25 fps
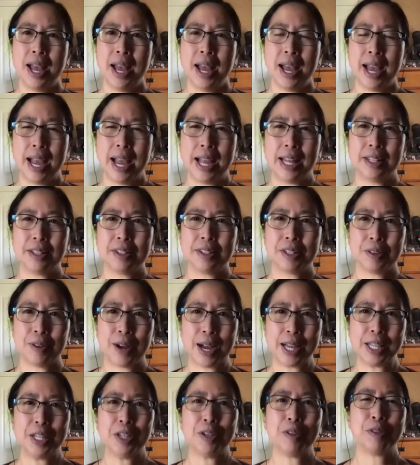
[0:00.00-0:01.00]
And so I
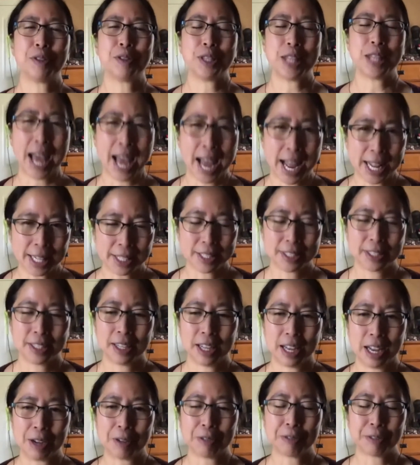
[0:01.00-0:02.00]
use that
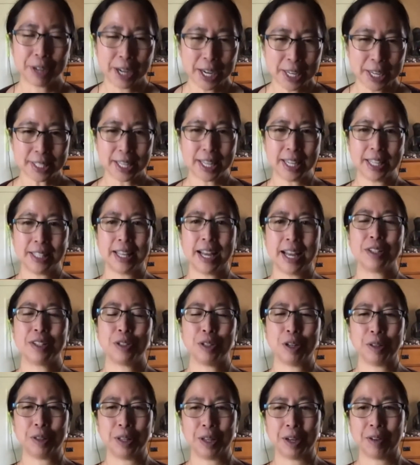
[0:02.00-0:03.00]
phrasing that,
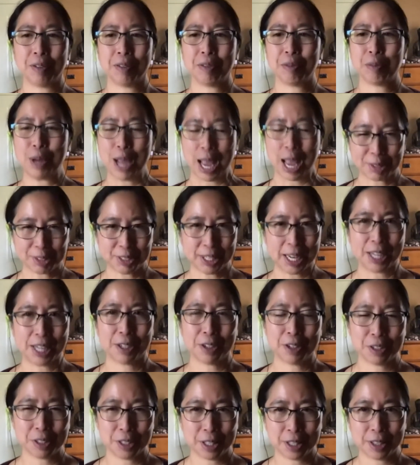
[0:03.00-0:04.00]
we have
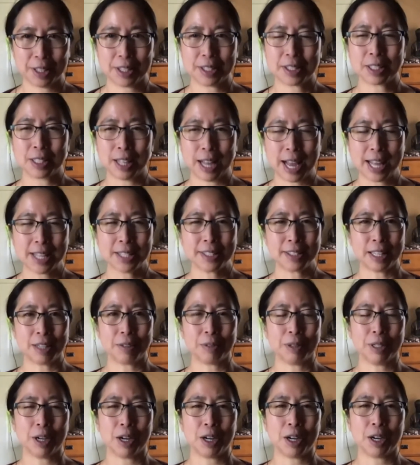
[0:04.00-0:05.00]
standards in this class that
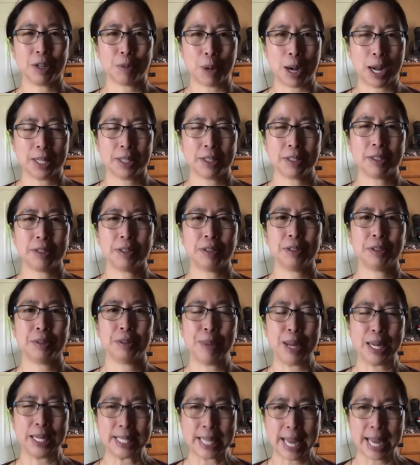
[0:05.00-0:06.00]
we all want to
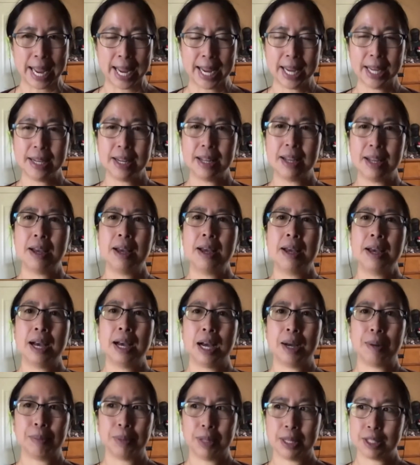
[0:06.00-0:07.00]
maintain.
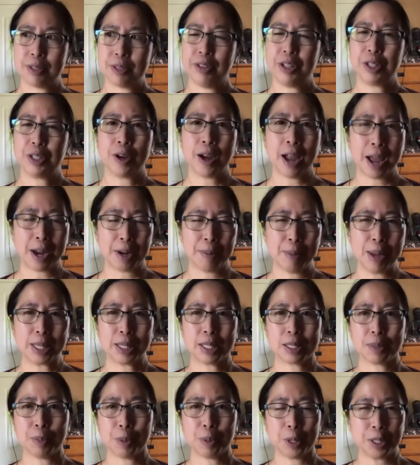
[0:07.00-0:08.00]
Let's figure out how to make
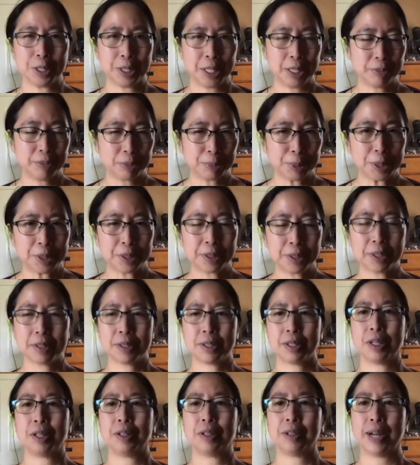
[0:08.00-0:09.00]
this more achievable.
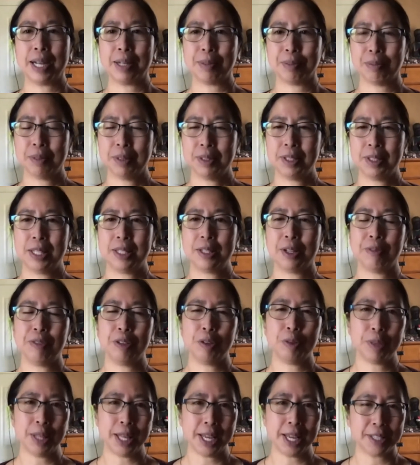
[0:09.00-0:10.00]
So I did a few
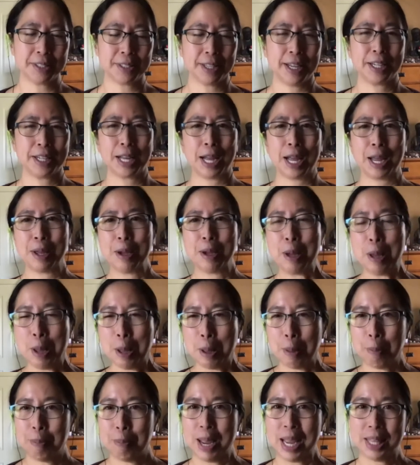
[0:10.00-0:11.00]
things, like I
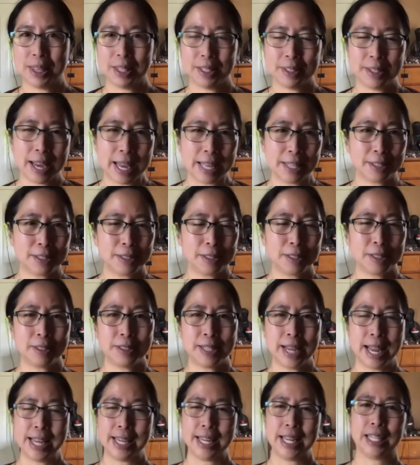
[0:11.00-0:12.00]
made the test
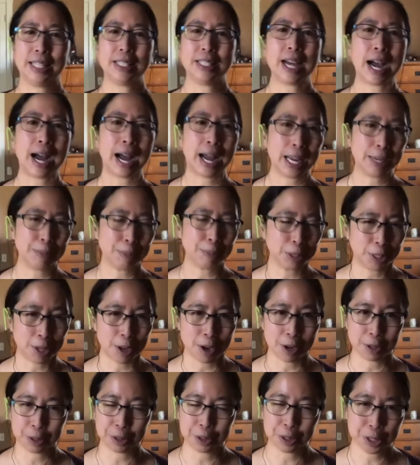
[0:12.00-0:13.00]
taking time a
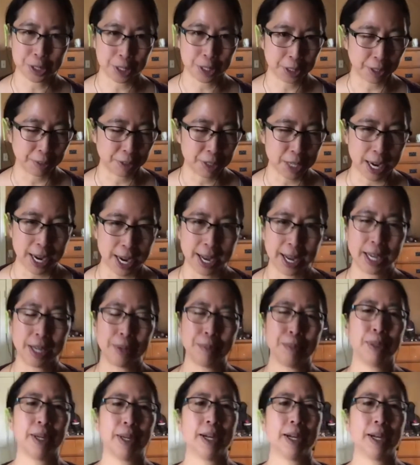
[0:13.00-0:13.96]
longer chunk of time.